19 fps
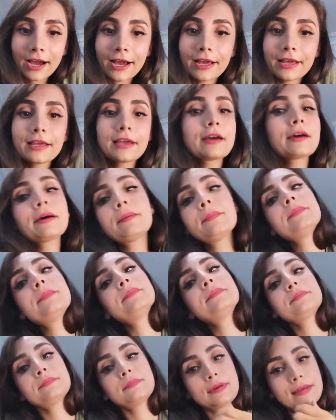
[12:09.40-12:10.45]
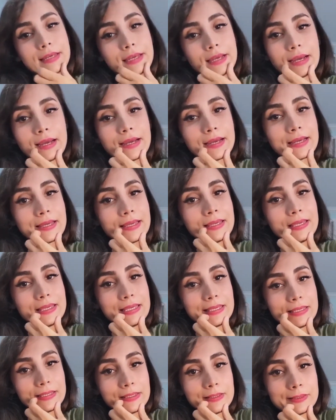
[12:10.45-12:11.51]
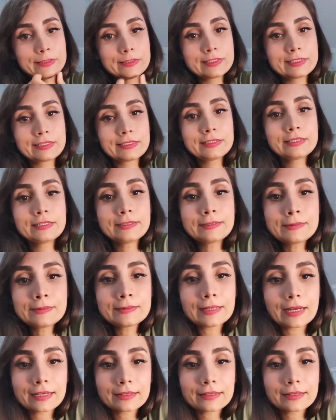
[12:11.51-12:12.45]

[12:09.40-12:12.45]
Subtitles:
Um, I used to do